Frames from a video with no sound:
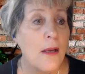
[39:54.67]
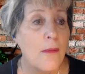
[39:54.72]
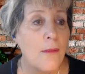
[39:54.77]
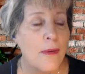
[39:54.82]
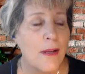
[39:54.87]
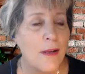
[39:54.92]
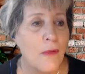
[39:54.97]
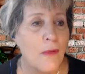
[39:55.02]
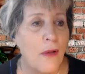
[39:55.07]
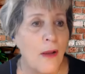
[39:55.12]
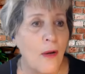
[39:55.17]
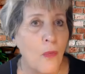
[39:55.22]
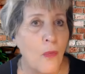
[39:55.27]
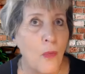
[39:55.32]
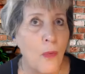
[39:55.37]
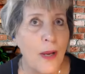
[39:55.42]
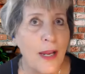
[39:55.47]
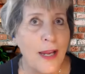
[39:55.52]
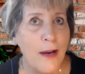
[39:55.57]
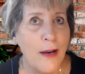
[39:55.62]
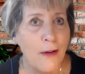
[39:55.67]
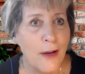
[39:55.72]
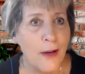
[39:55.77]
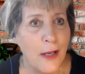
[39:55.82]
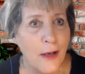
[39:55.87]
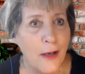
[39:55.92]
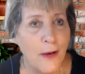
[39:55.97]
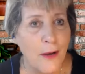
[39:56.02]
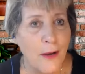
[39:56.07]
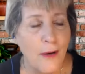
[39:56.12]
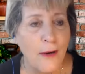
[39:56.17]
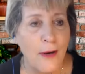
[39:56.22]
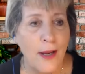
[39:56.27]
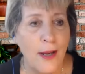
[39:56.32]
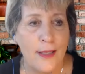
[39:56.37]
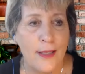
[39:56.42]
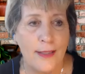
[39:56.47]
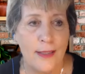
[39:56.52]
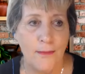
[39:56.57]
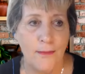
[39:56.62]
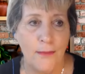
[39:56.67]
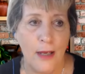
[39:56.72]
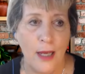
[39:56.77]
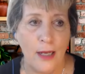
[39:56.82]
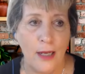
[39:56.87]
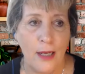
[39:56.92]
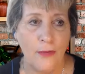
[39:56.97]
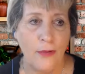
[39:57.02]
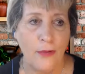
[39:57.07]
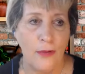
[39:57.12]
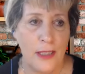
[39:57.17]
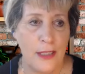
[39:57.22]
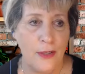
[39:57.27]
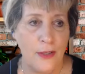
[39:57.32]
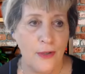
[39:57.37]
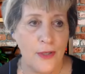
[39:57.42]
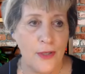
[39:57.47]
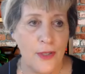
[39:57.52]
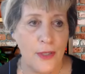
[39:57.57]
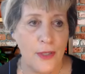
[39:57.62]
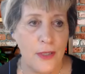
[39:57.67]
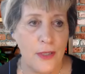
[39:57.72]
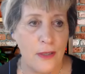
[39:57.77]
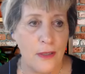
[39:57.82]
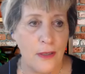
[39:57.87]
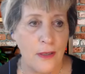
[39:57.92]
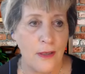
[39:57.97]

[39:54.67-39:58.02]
But we are here as impactful leaders.